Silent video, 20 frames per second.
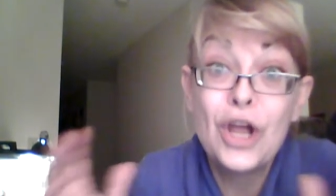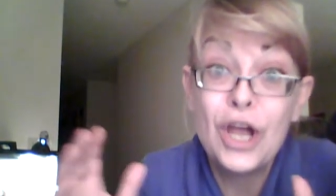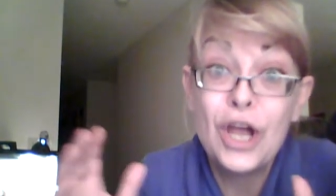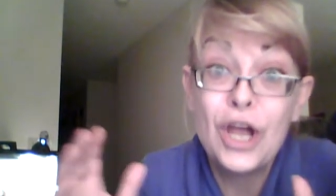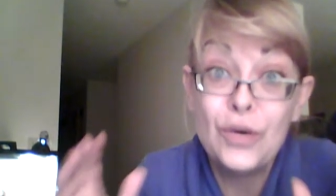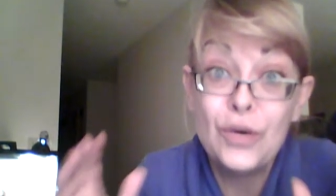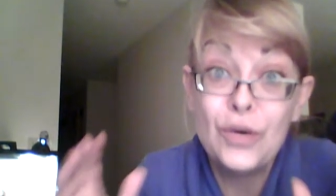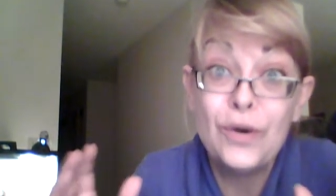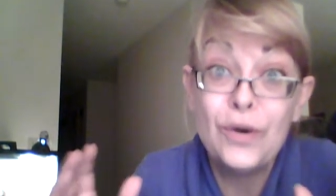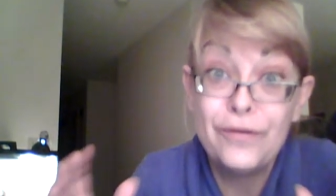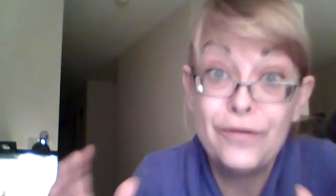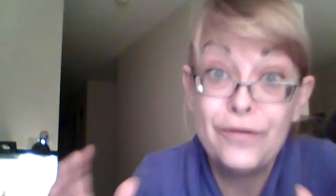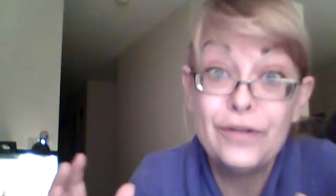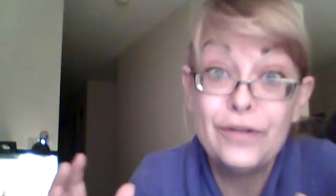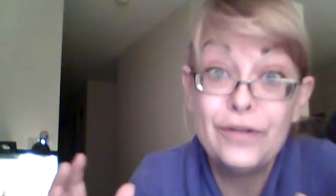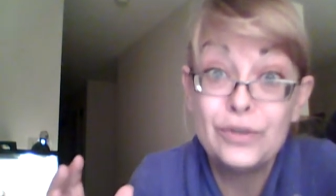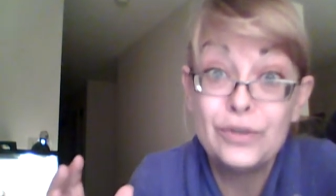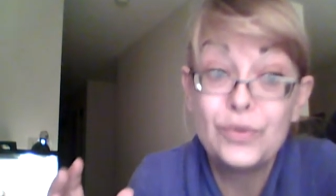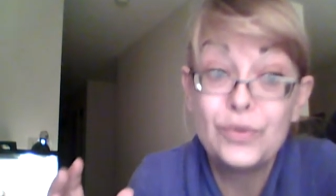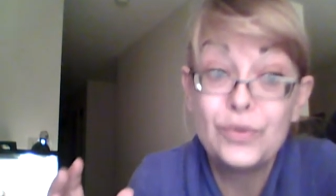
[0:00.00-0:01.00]
an oil
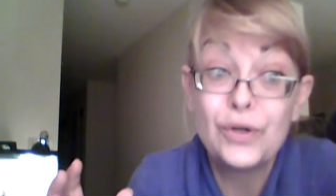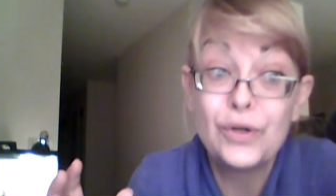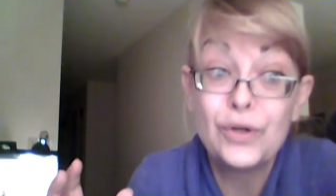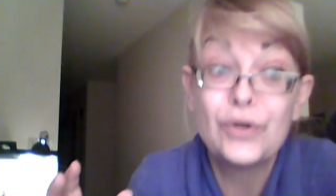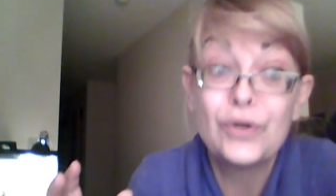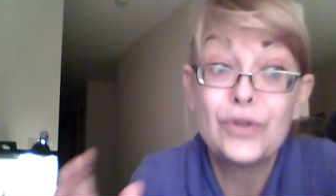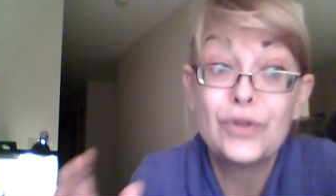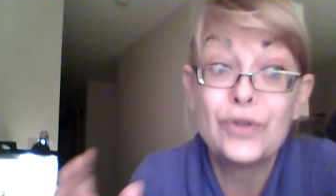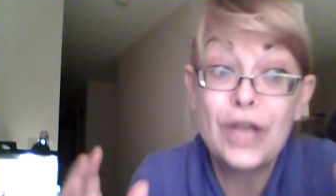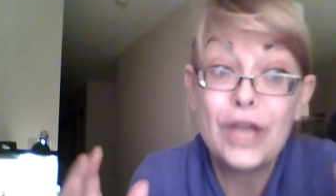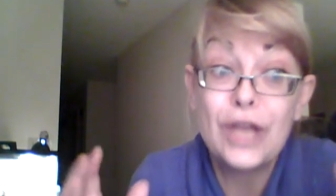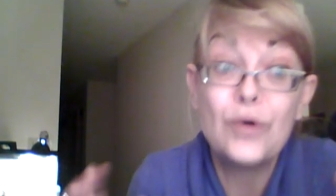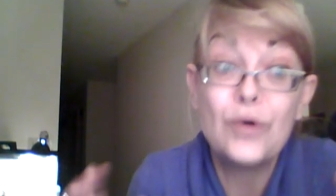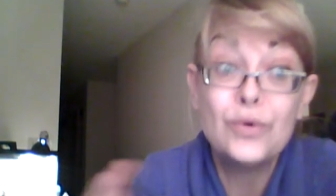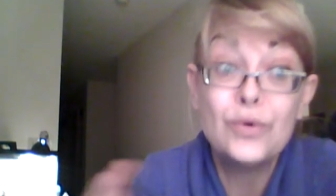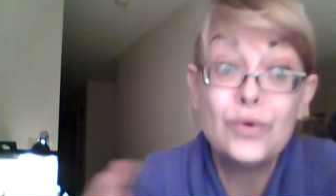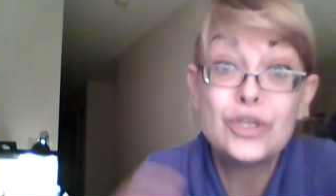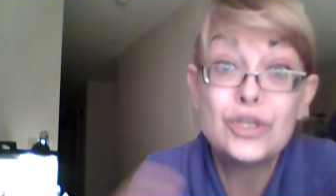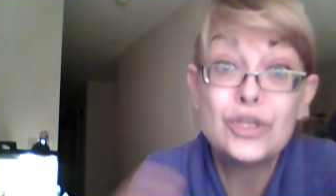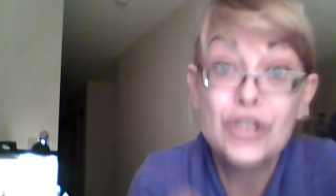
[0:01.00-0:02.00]
field worker that
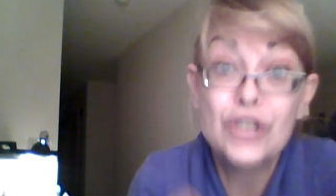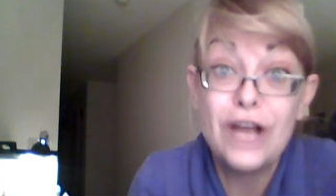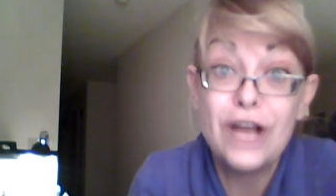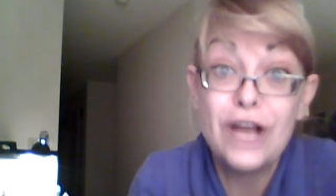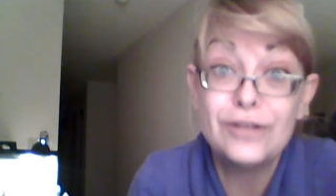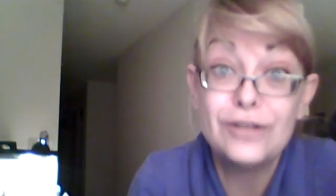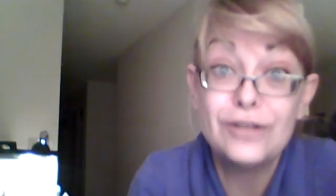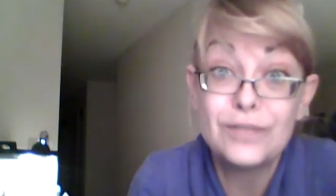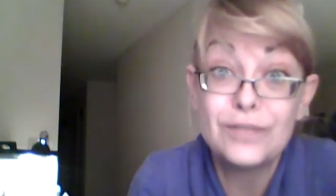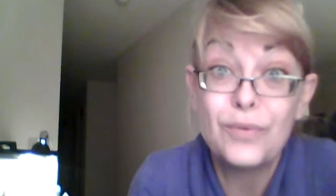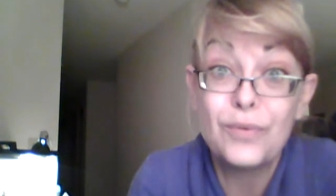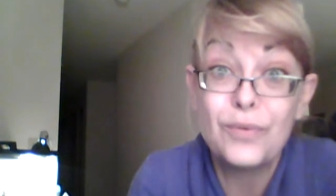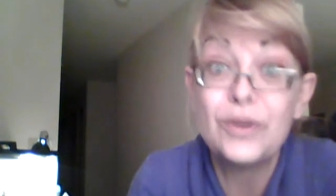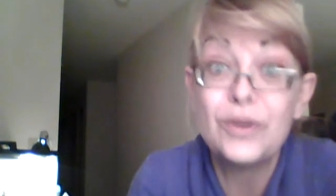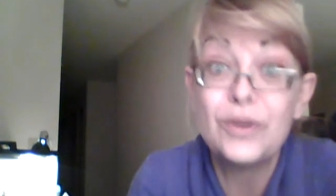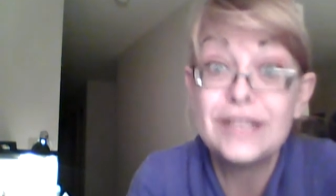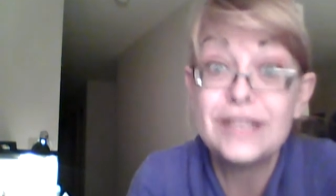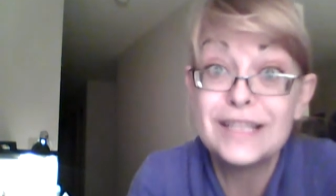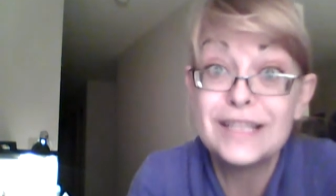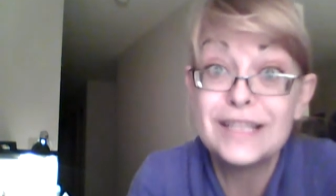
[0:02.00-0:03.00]
owes child
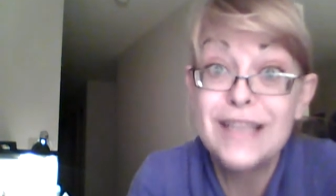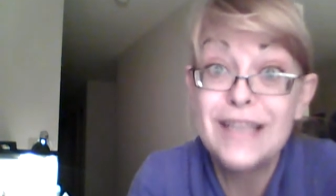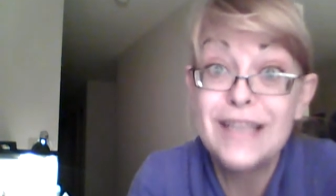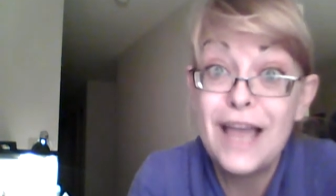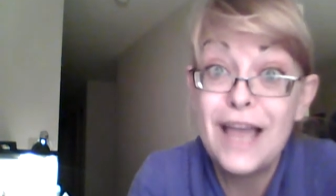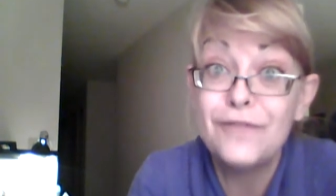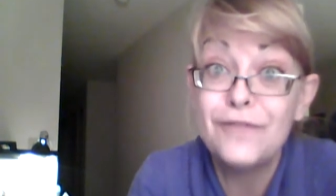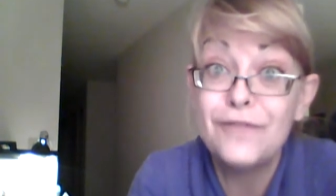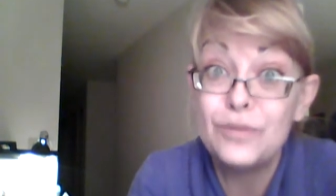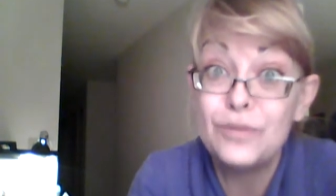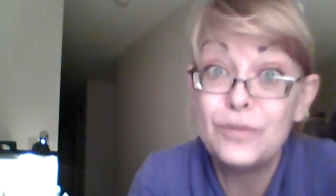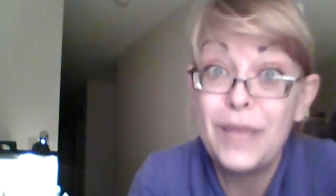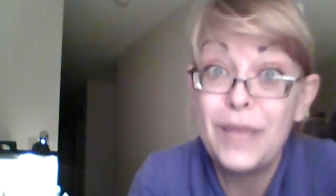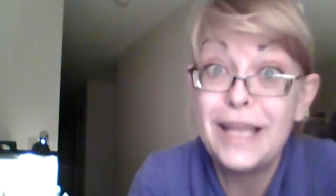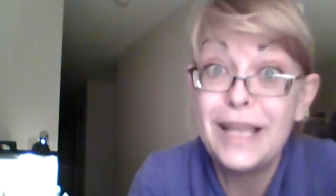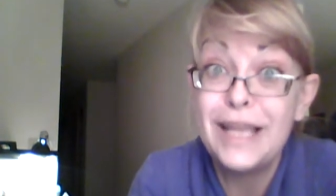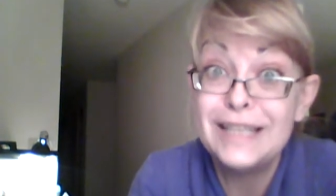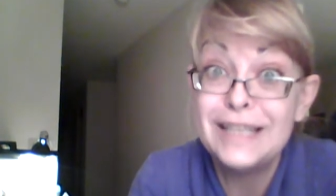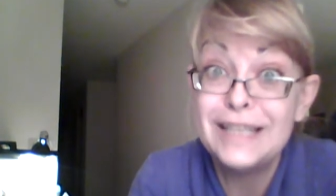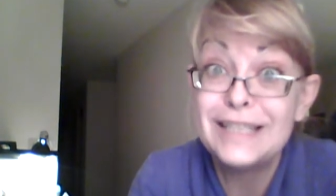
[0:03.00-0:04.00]
support doesn't have to
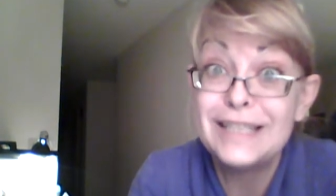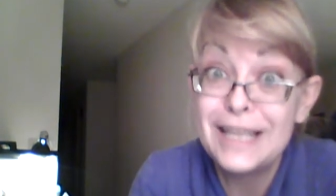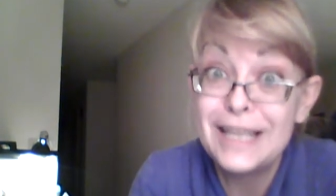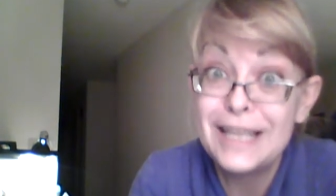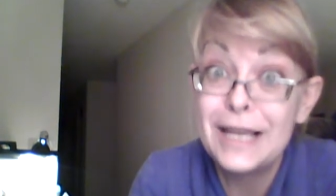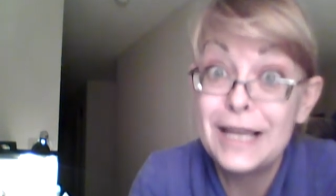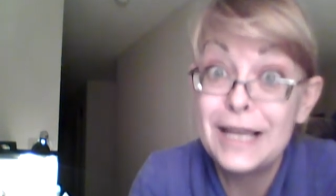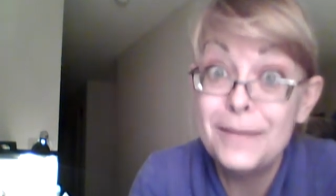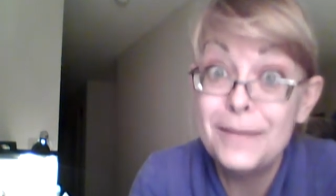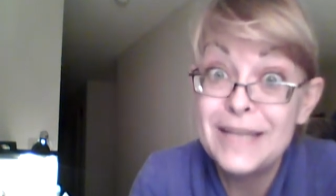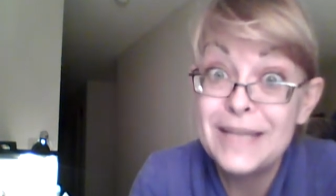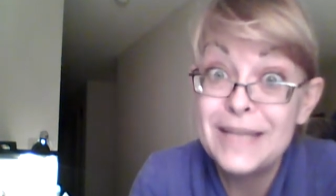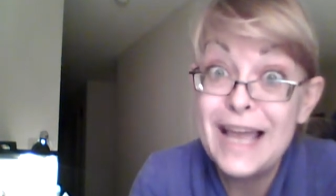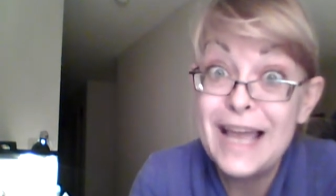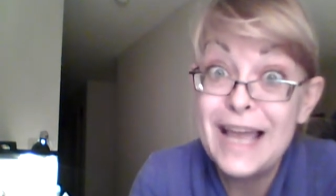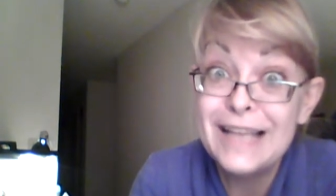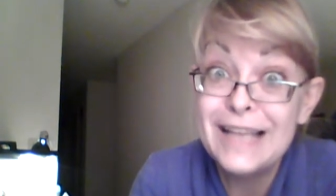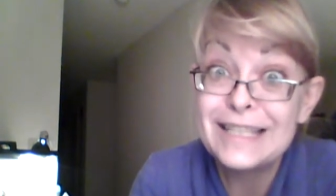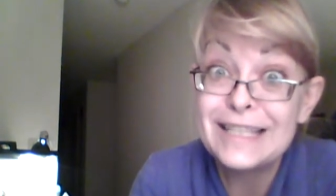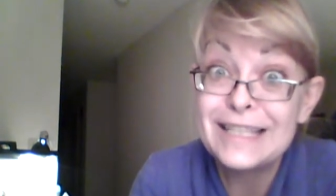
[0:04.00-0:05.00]
pay his income
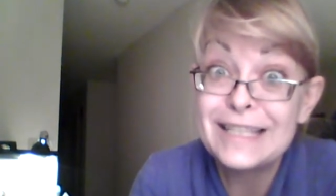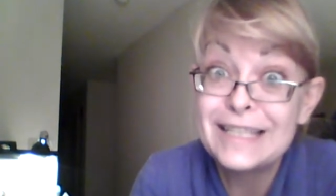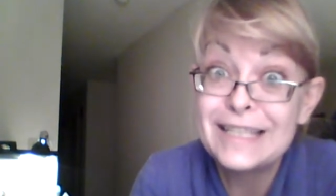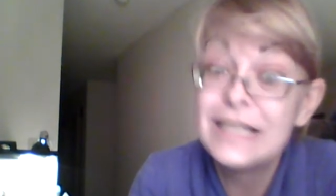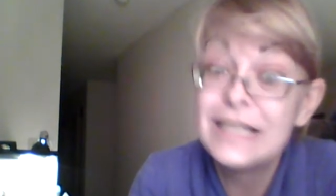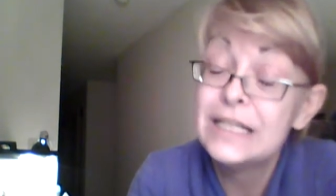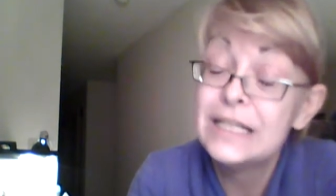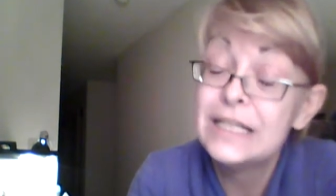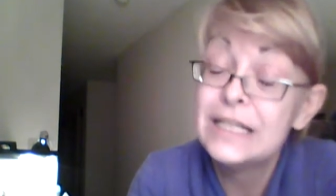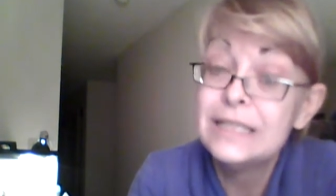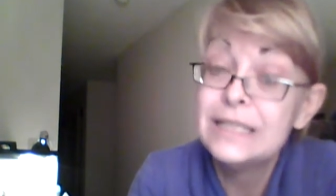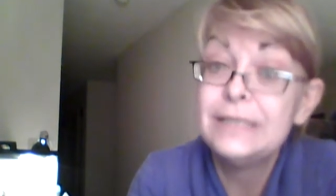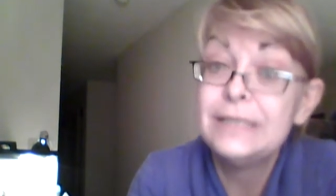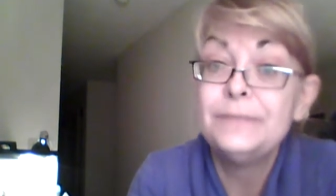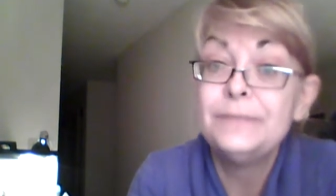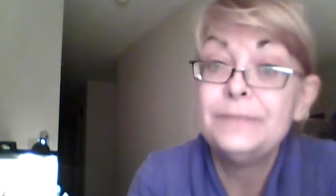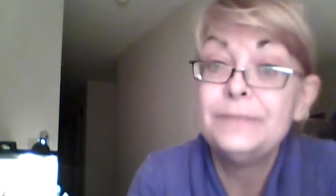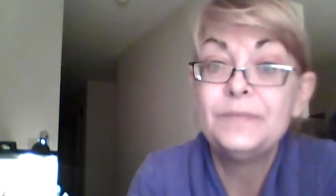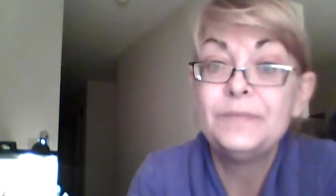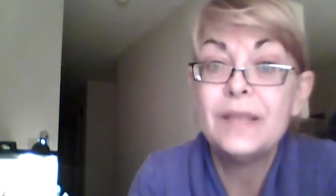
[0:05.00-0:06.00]
tax